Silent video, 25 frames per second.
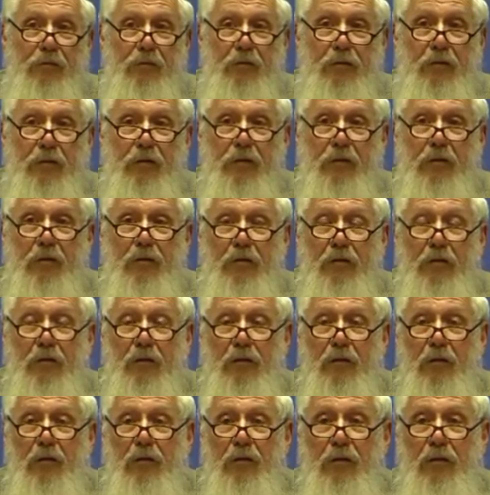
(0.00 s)
not
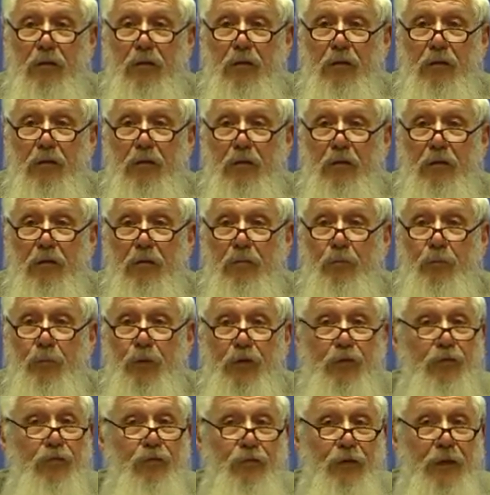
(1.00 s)
the
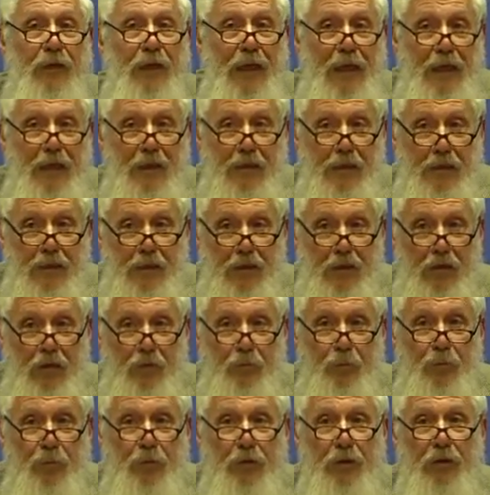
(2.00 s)
Peace for Galilee
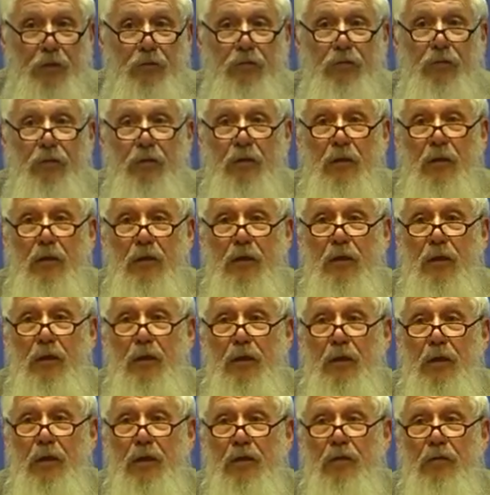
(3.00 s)
operation,
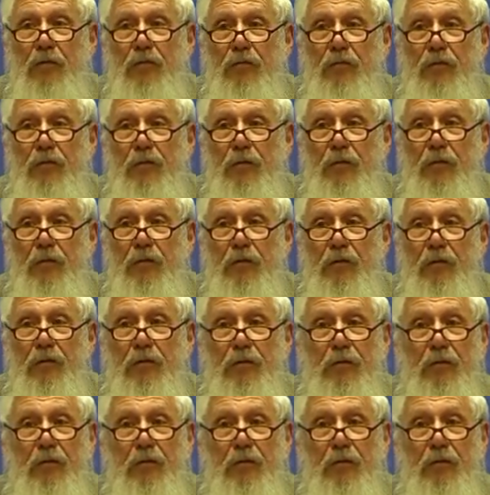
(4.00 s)
and it's not,